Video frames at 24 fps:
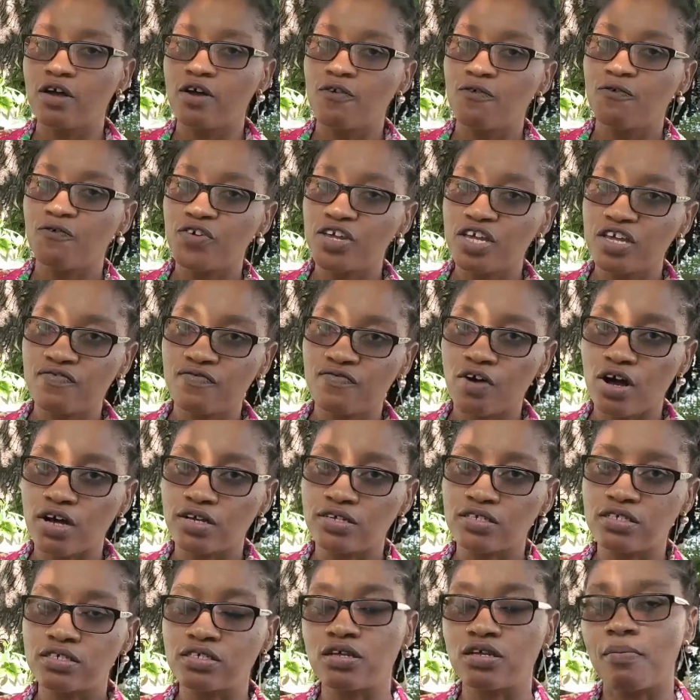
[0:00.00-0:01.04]

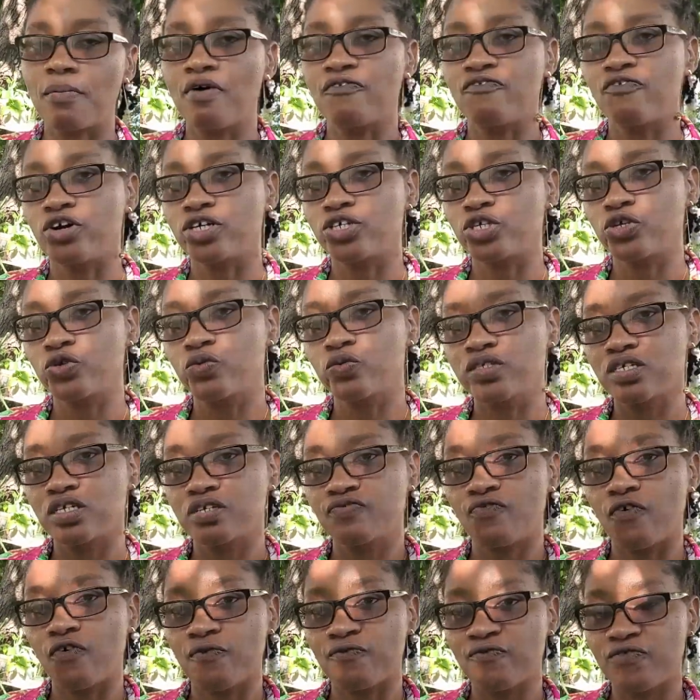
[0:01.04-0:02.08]
fevers, some of us use it
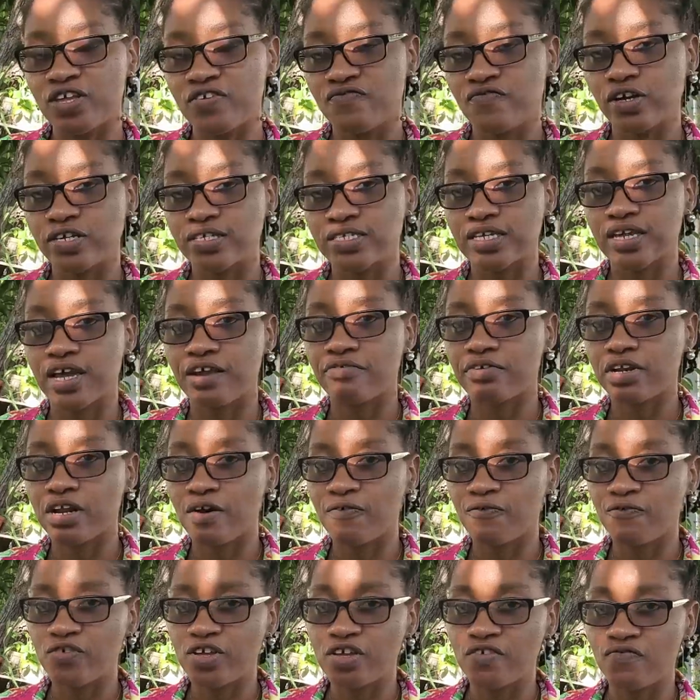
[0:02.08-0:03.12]
for fevers, to get rid of
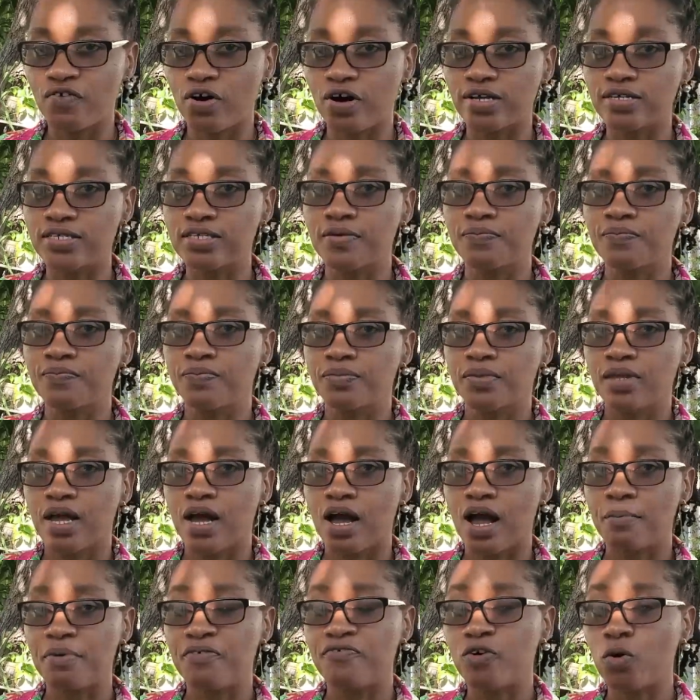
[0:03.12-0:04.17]
fevers.
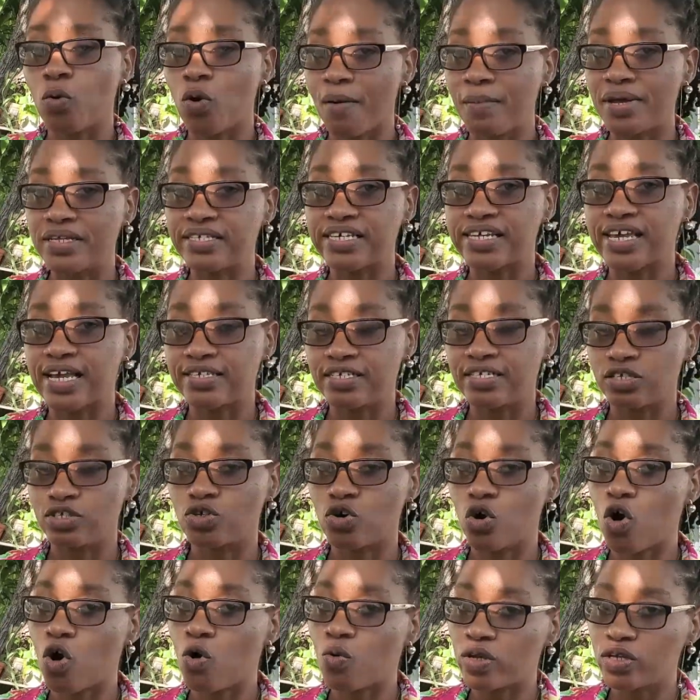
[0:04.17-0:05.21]
If you want me to get into
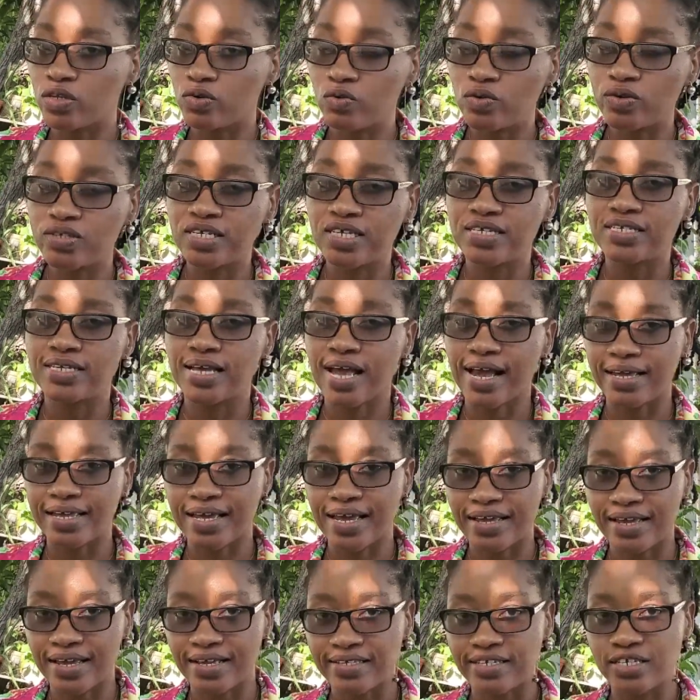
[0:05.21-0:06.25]
how we use it, I
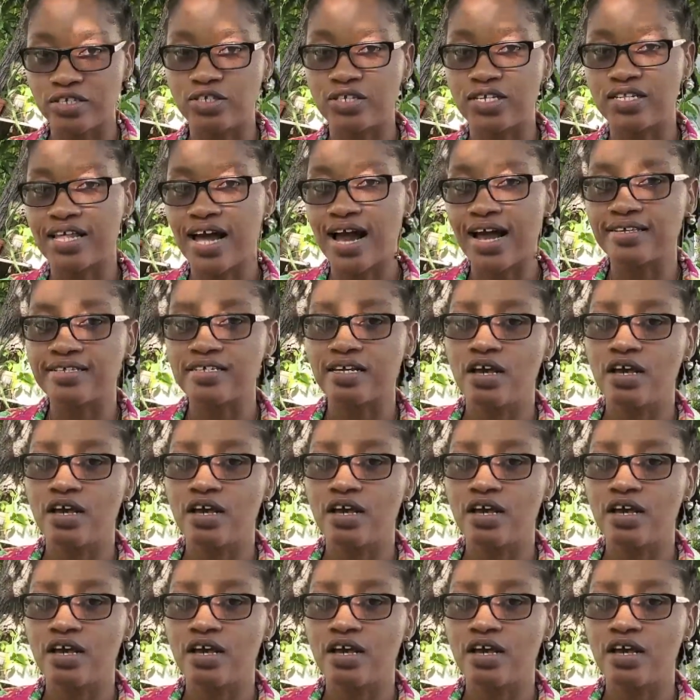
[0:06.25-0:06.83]
can get into that.